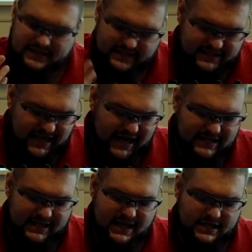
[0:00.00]

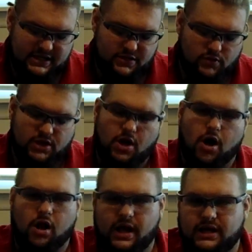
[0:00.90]
Sadly on this one,
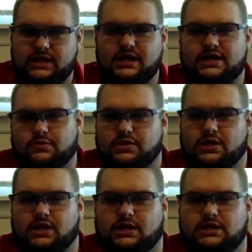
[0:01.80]
all I could taste
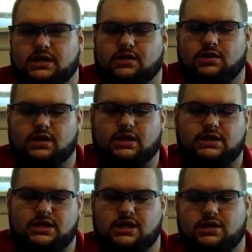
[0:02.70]
was the nicotine. The
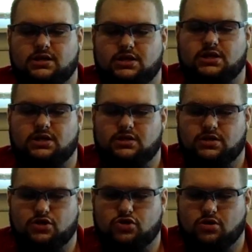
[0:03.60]
nicotine is
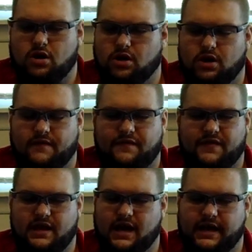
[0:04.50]
strong
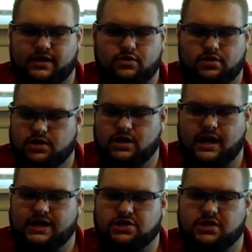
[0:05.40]
enough that I couldn't
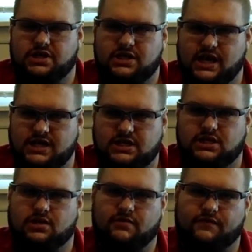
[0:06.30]
actually
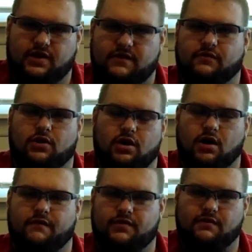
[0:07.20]
taste the flavor
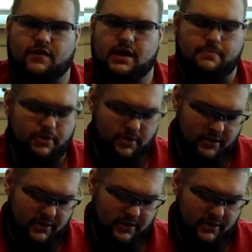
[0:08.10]
of the vape.